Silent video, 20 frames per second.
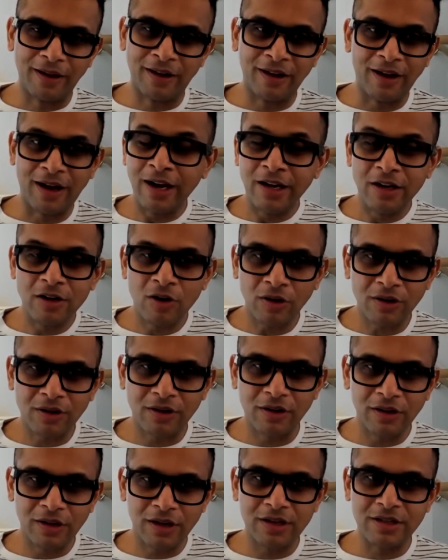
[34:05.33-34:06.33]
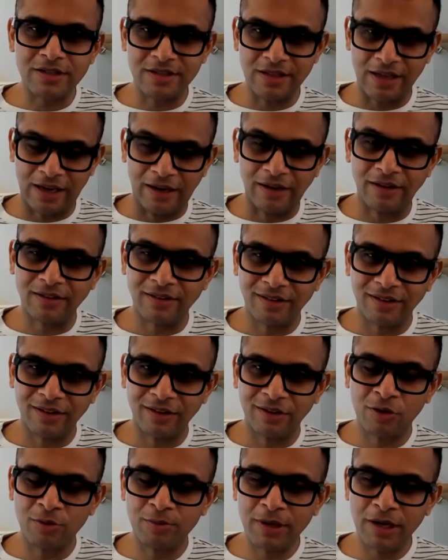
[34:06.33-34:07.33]
I did not realize that.
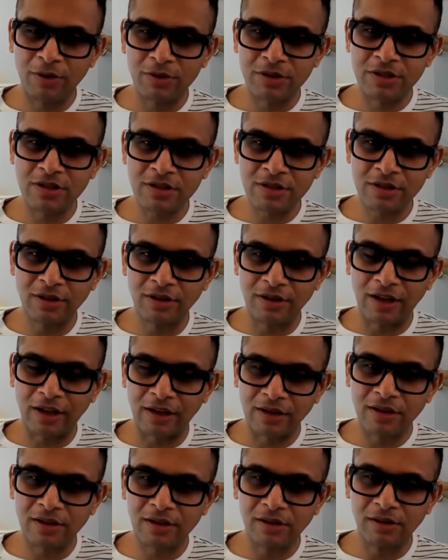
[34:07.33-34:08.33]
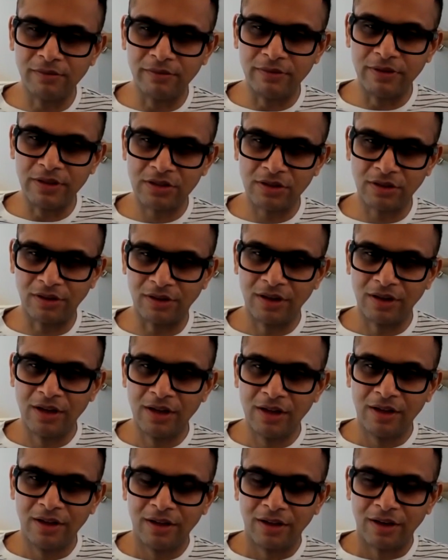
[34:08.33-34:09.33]
To me, it was just a technical vision.
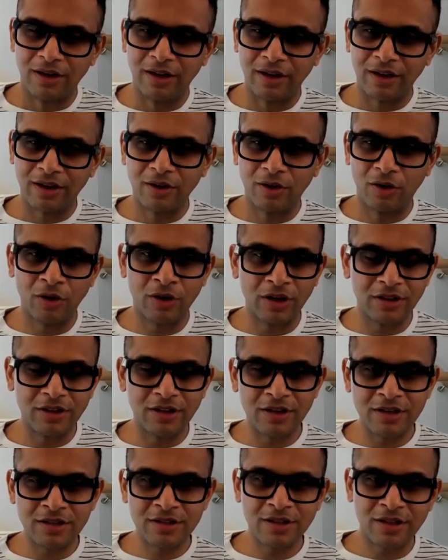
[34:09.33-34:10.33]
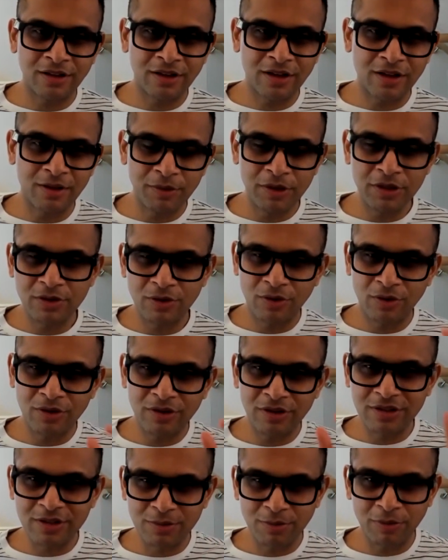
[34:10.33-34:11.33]
Like, okay, there is other companies who are
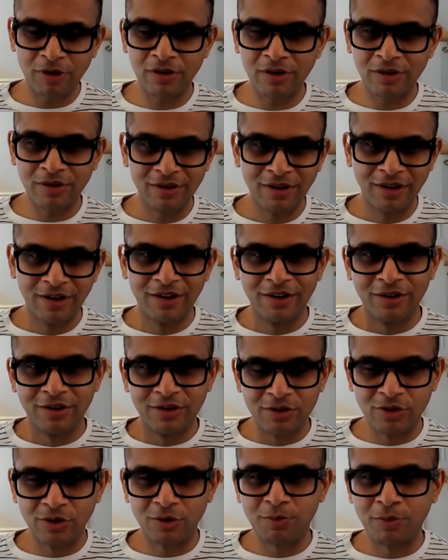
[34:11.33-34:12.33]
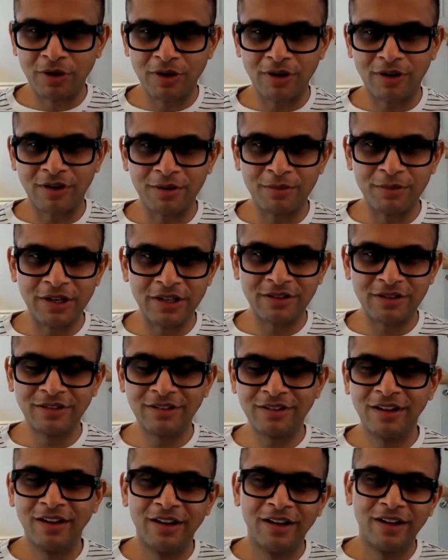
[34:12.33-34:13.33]
doing this small chutput
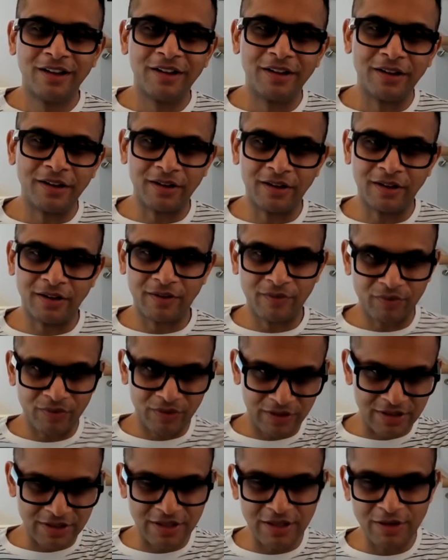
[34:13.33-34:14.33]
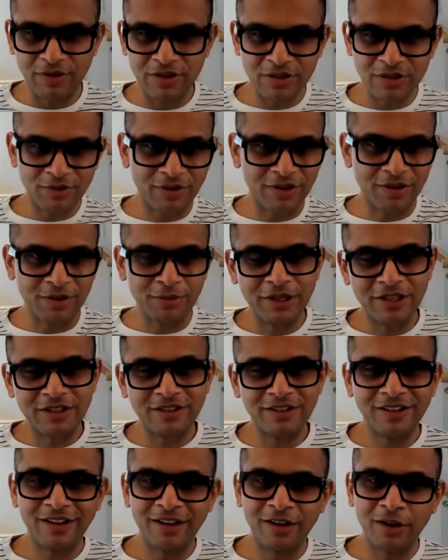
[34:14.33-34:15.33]
automation, slivers of
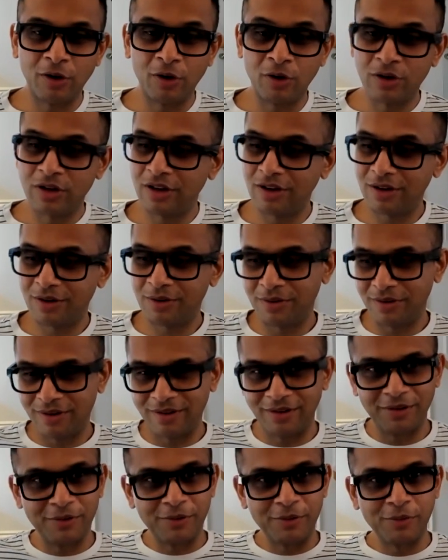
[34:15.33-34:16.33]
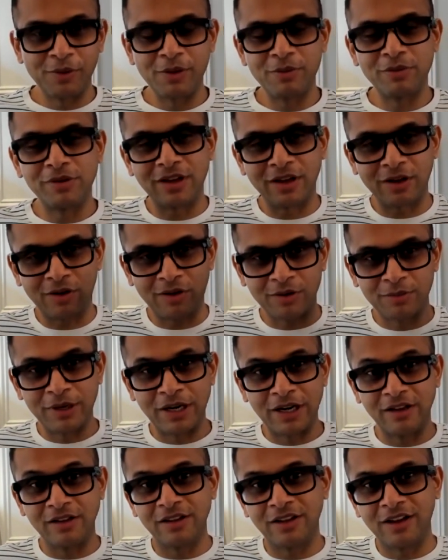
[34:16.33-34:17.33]
automation. Then, oh, here we will like
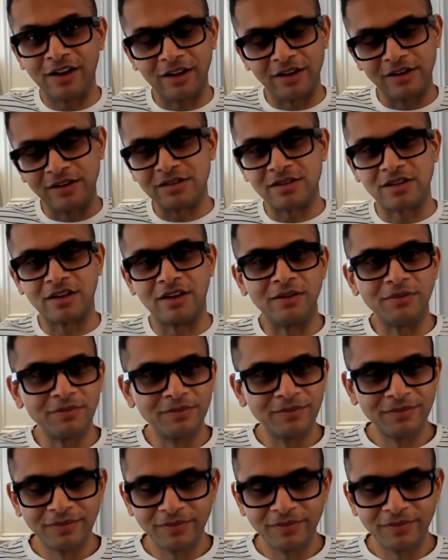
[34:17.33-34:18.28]
automate anything at any scale.